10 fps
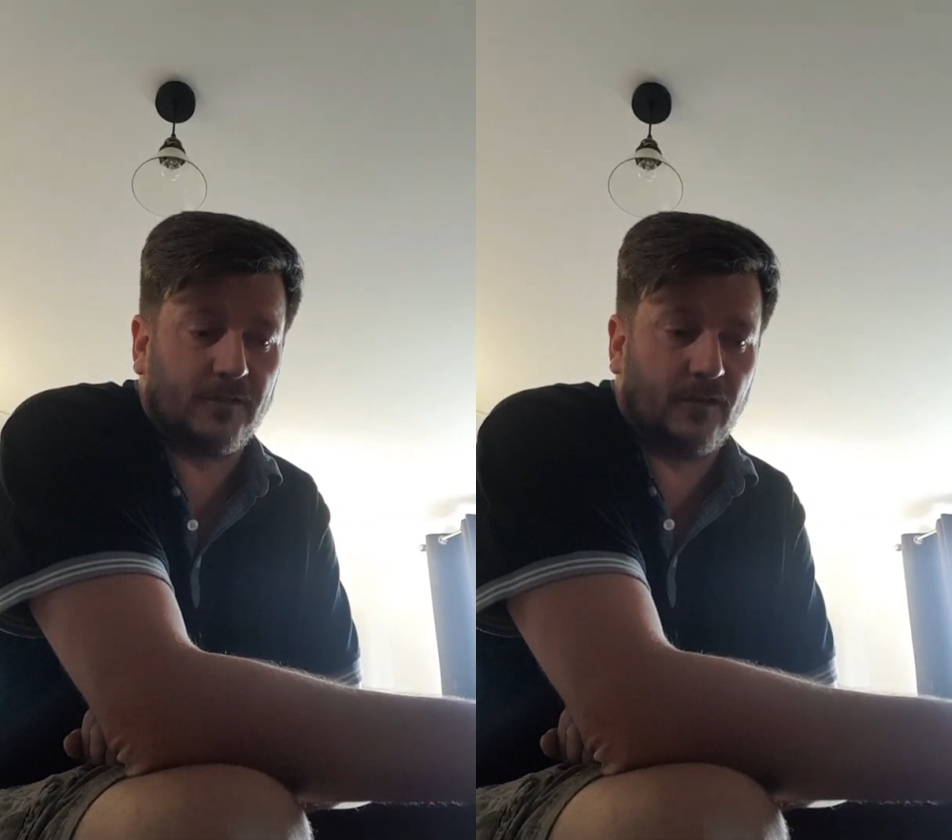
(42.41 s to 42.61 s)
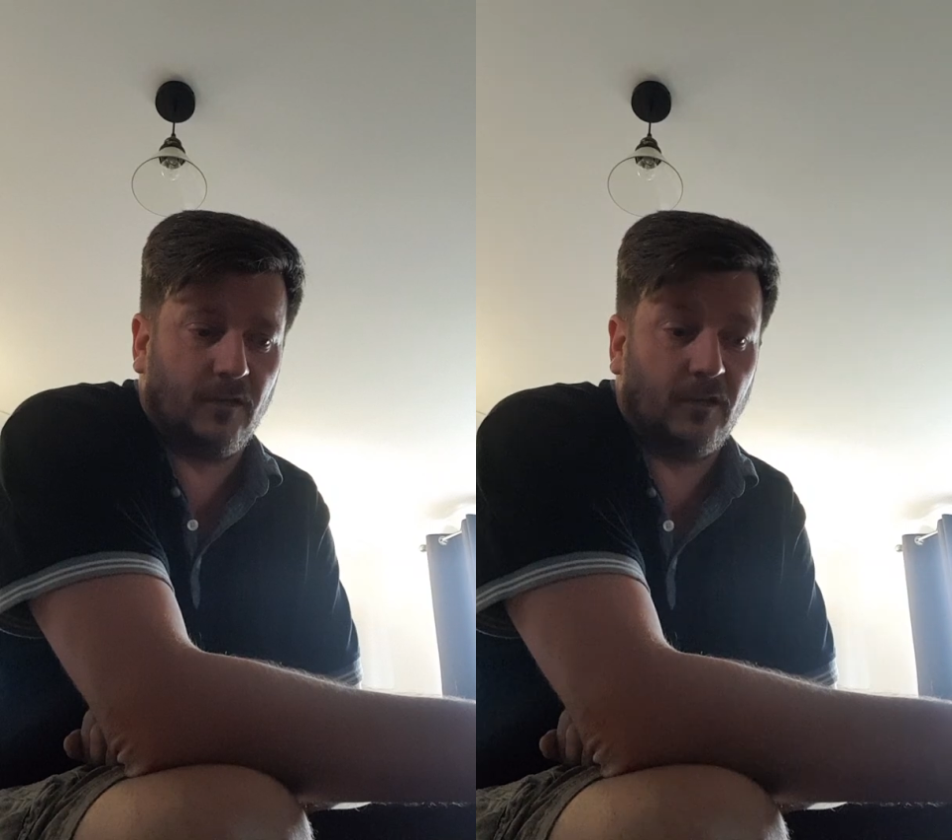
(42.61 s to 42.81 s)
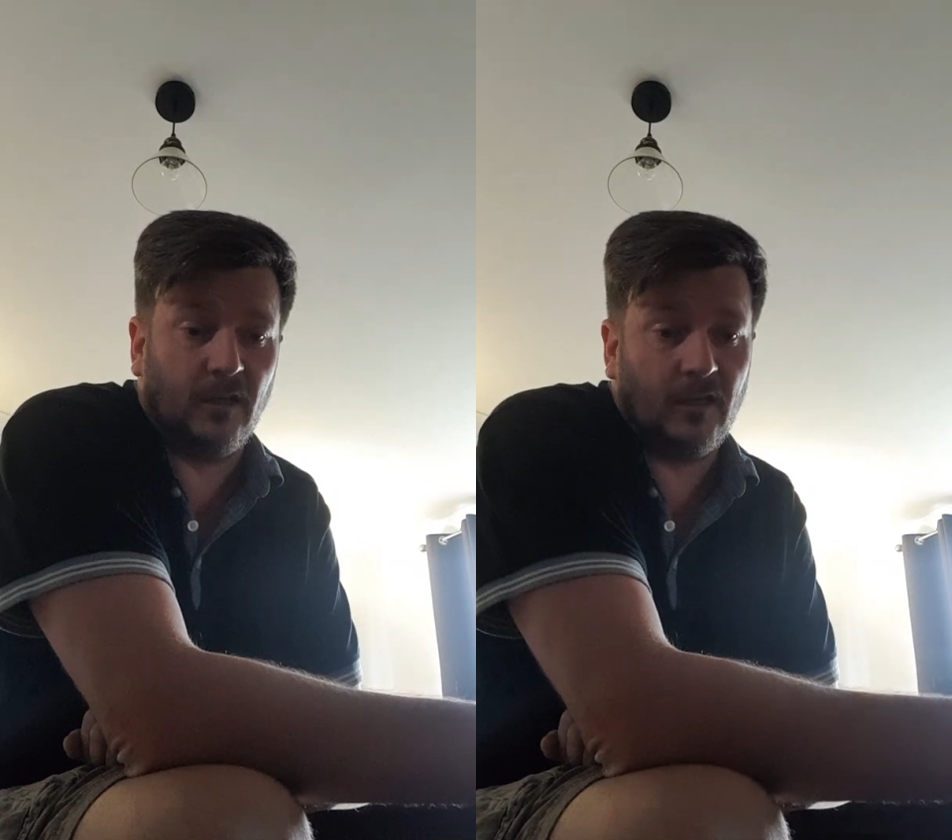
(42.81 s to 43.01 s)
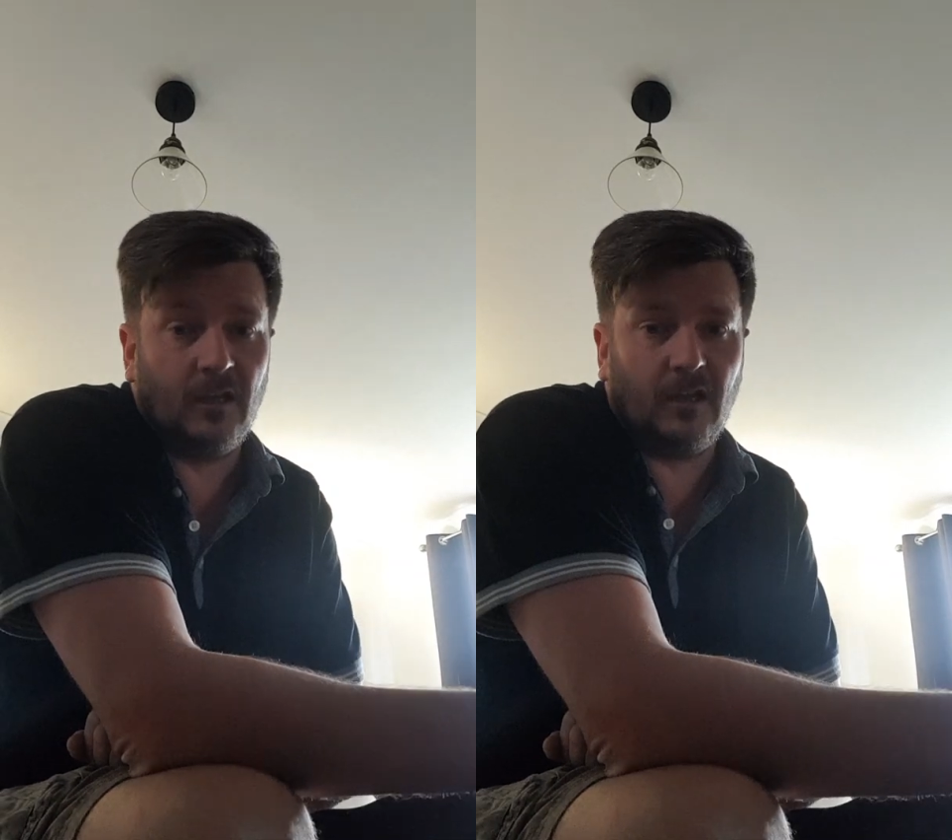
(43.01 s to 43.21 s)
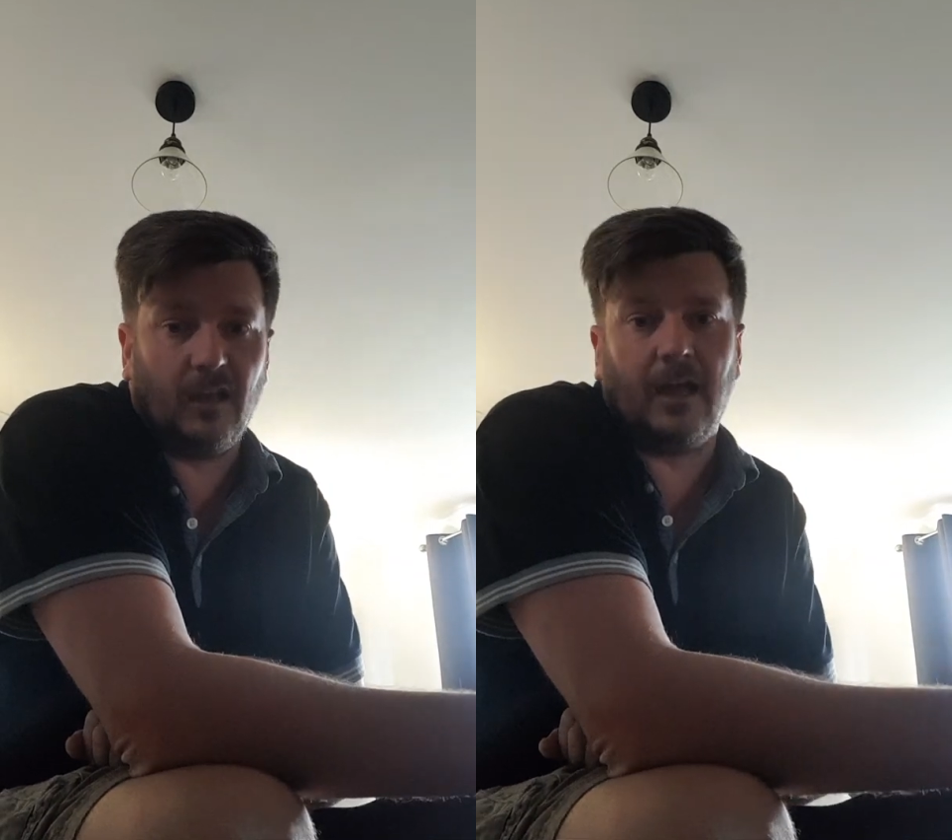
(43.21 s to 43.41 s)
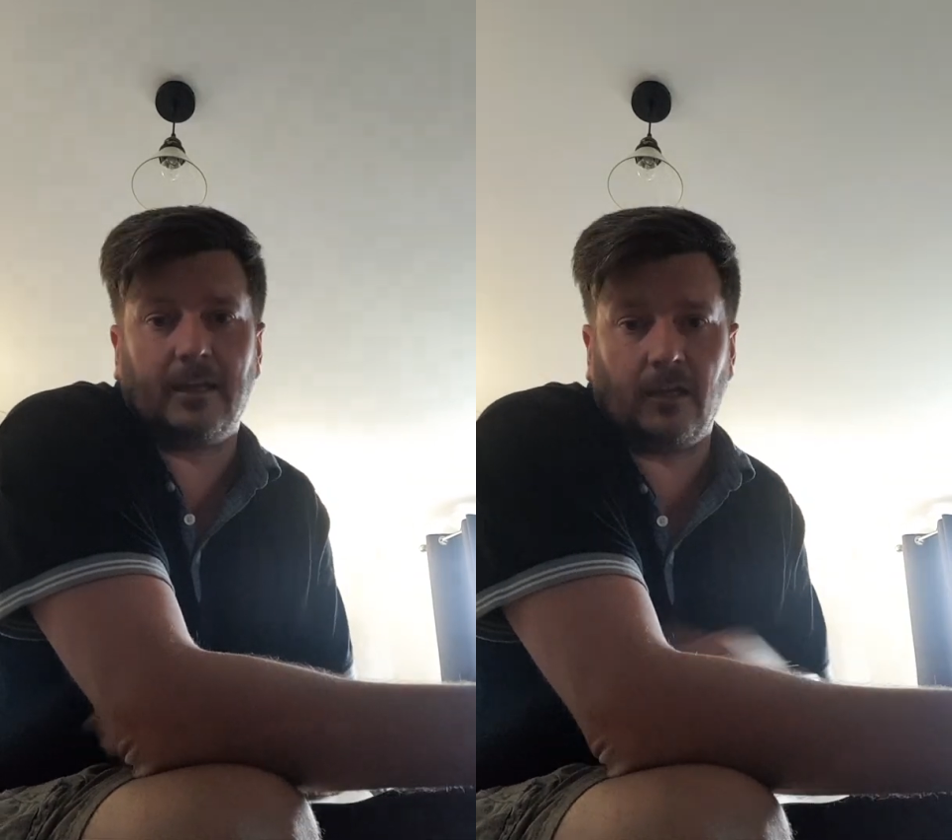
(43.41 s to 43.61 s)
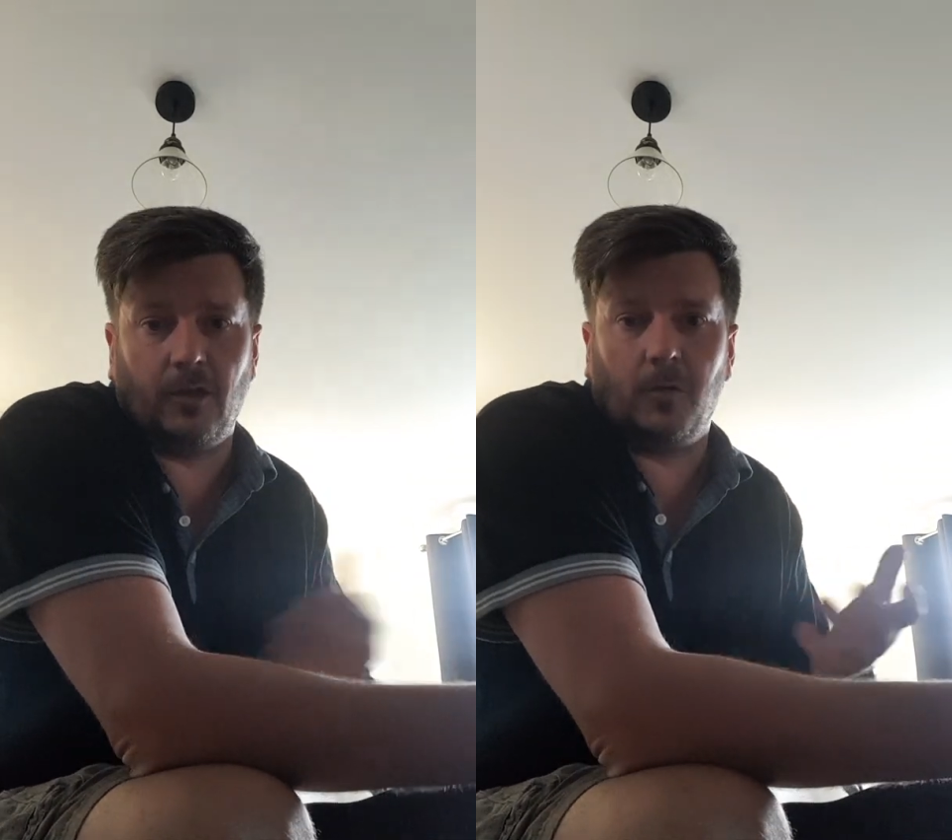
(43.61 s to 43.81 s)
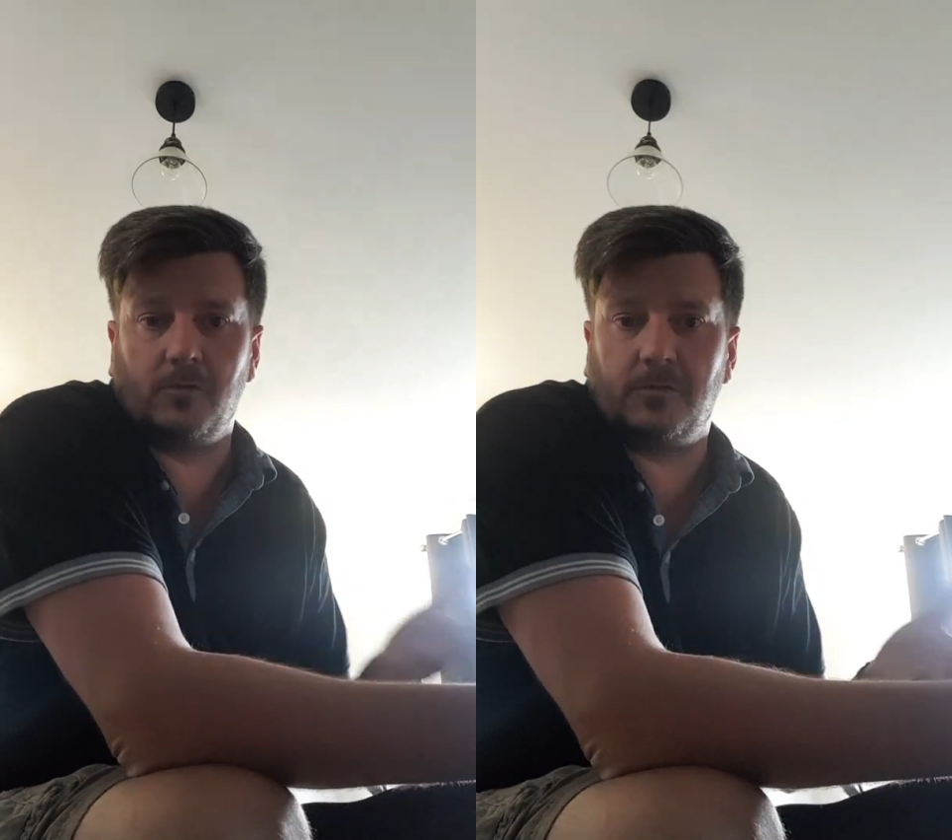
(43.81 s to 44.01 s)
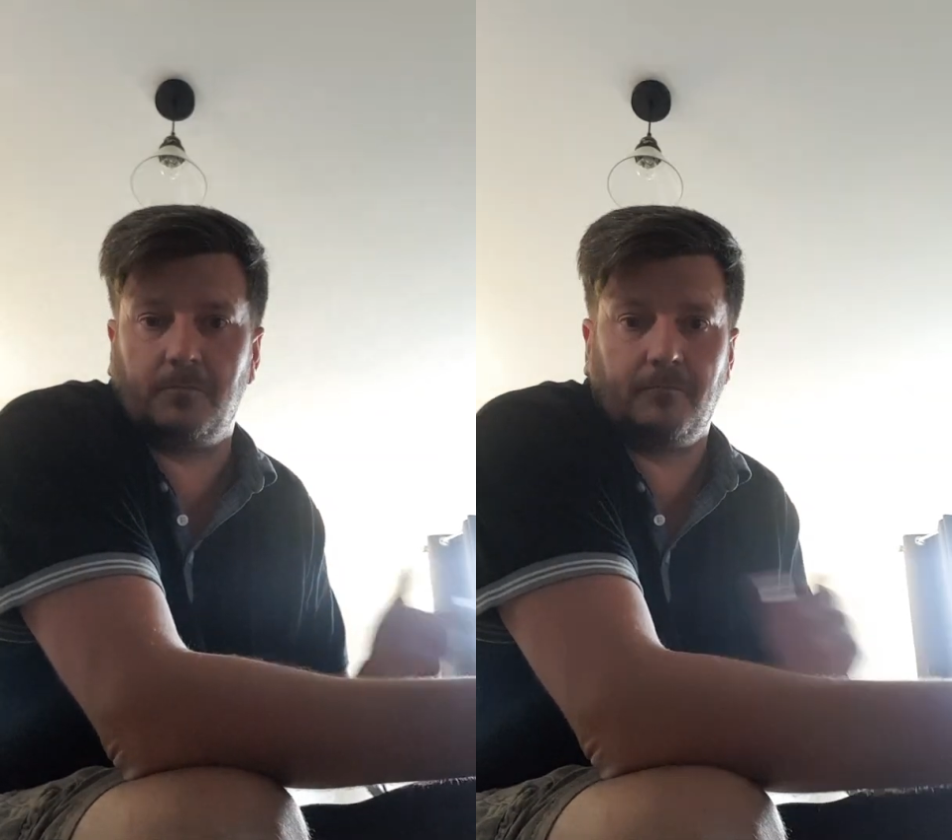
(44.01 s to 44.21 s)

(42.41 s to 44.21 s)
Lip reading: so lighter use